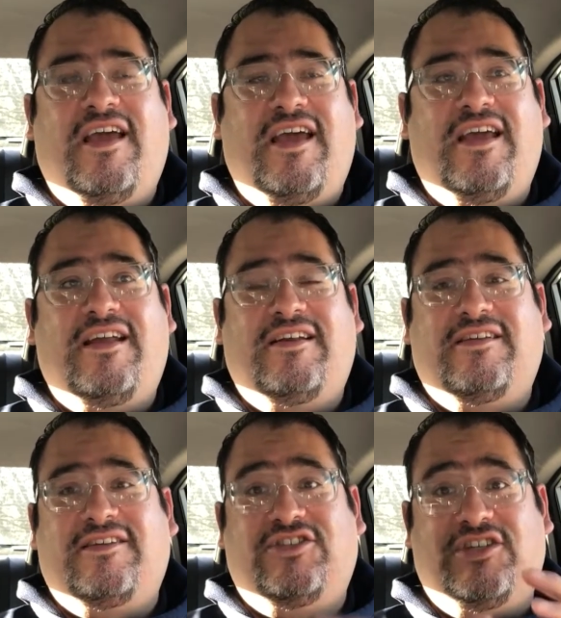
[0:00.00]
and
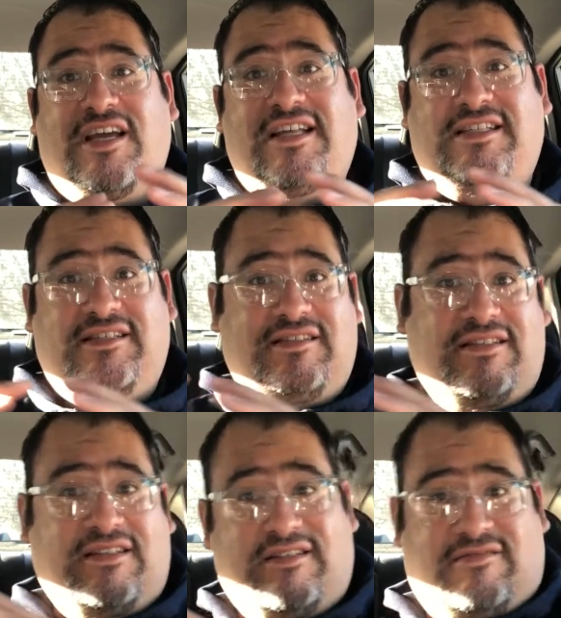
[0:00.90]
she gets
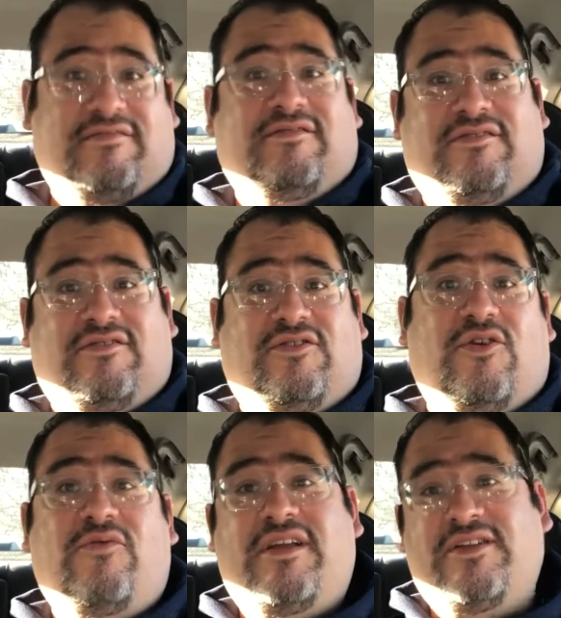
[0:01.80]

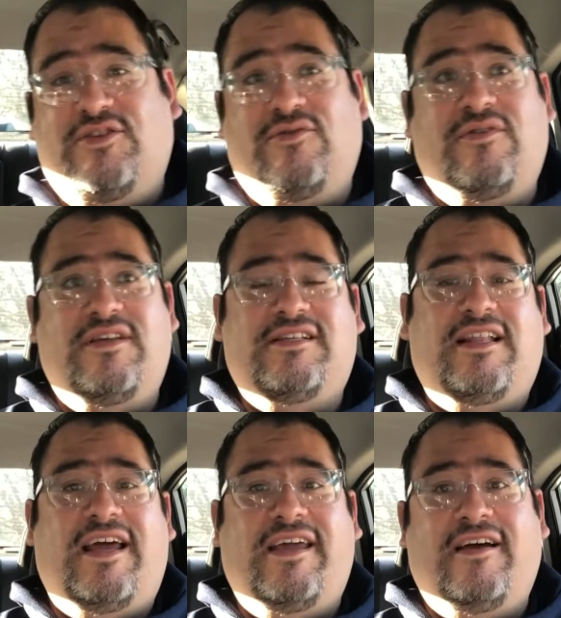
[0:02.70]
thrown into this
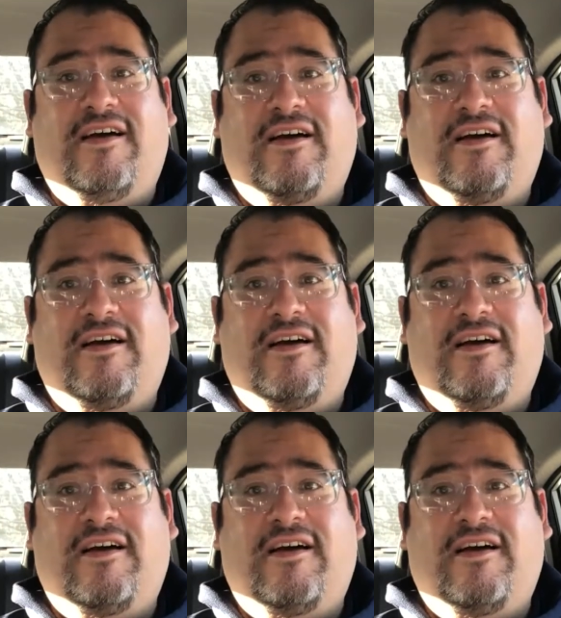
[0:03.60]
like